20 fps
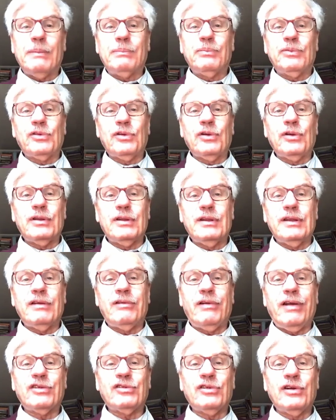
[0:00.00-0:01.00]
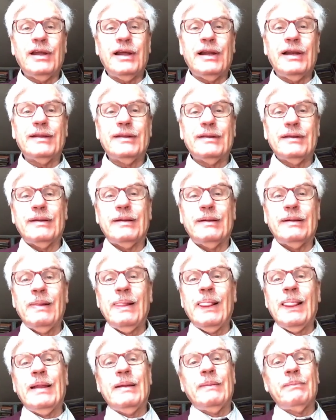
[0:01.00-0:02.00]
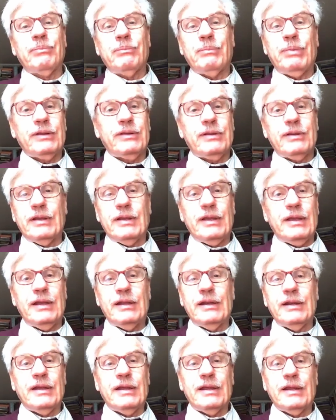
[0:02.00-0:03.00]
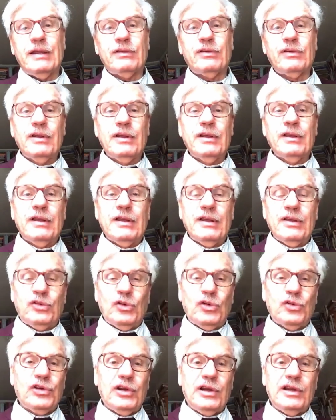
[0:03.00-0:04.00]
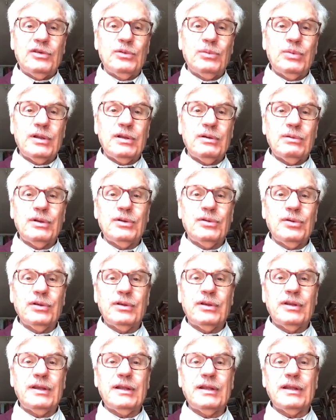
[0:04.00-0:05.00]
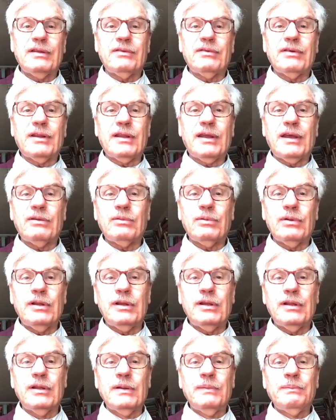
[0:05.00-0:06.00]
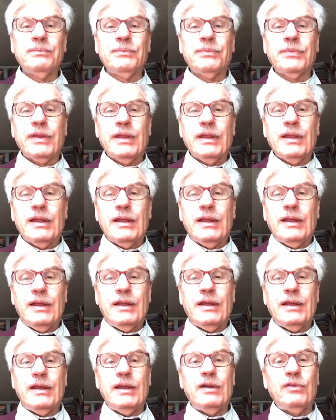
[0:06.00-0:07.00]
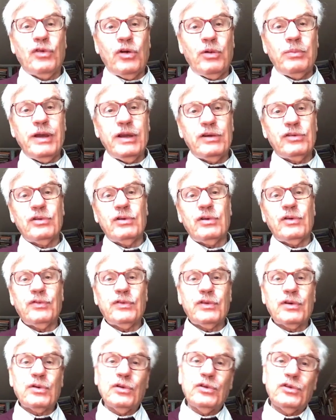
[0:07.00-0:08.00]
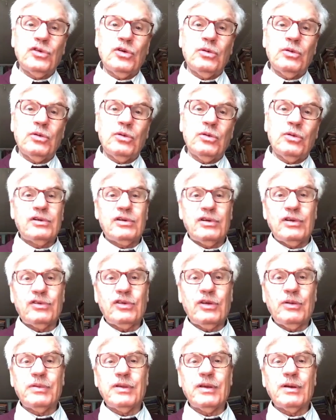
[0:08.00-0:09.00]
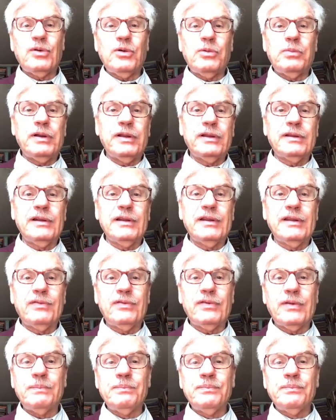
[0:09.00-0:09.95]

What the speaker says: absurd irrationality. But in a socialism, we don't need advertisement. We need information of the consumer, which is something completely different.